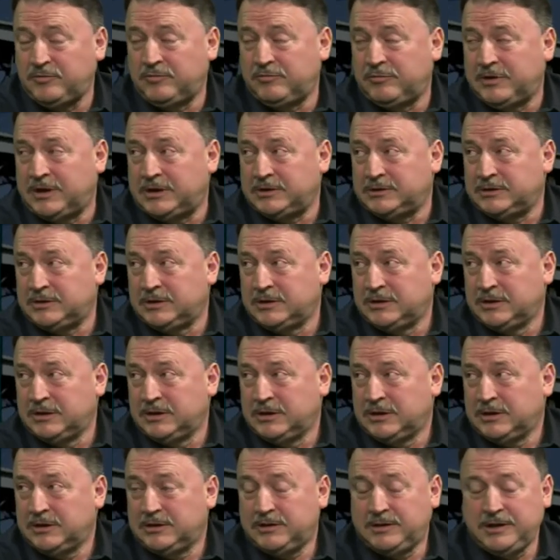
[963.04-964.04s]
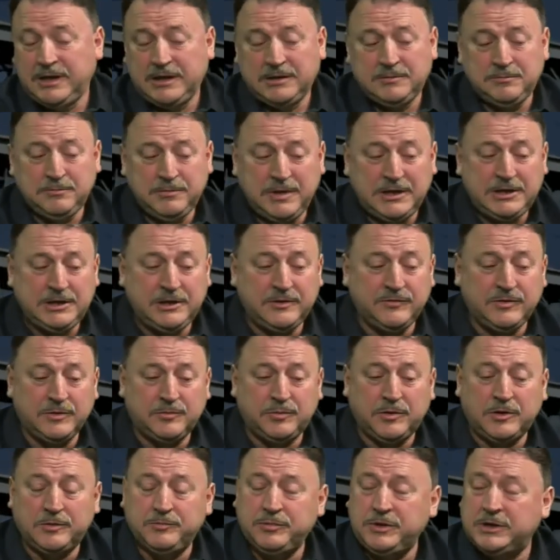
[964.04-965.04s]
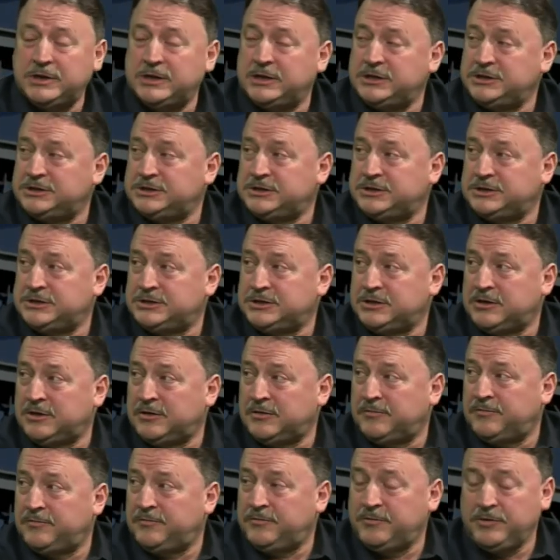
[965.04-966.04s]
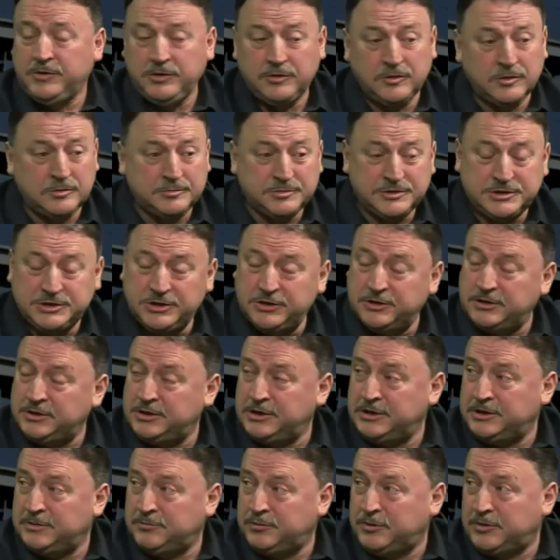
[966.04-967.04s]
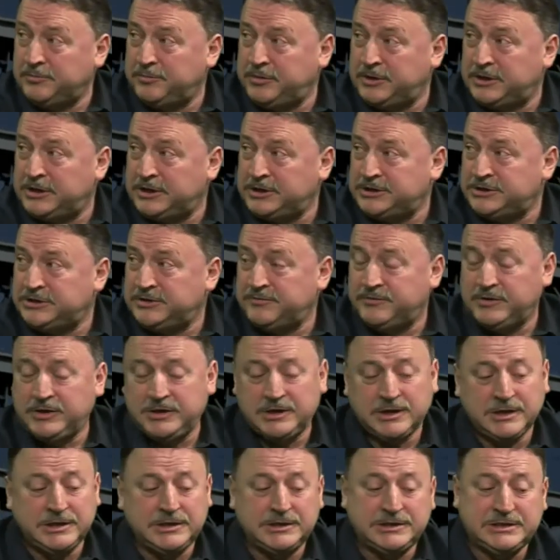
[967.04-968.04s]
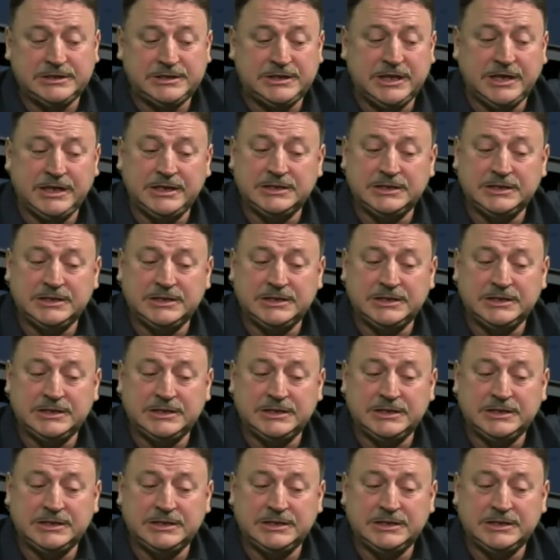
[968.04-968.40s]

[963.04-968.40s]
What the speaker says: run than many of the populations of Europe, certainly the population of the United States.